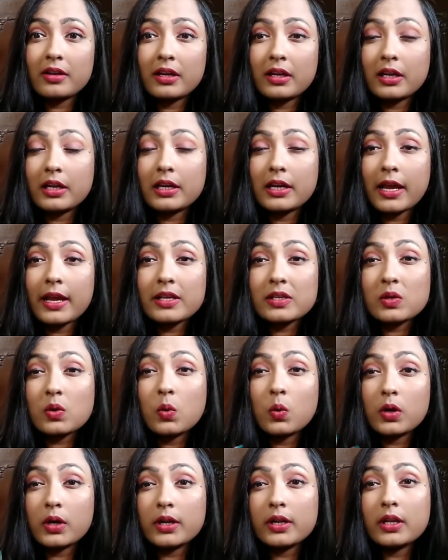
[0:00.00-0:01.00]
really nice
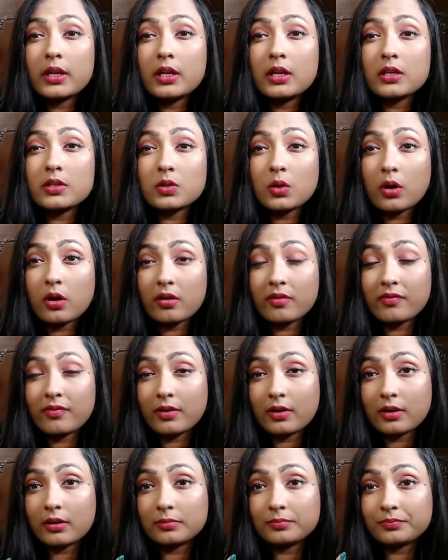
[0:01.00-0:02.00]
goldeny sort
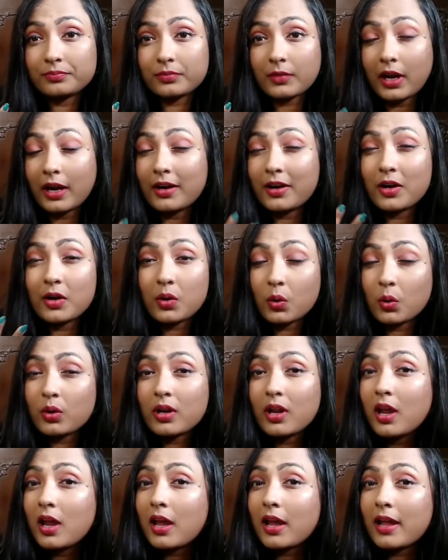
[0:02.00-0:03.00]
of
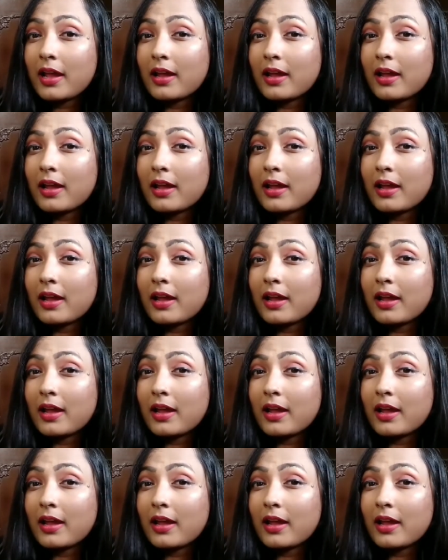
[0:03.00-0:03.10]
undertone.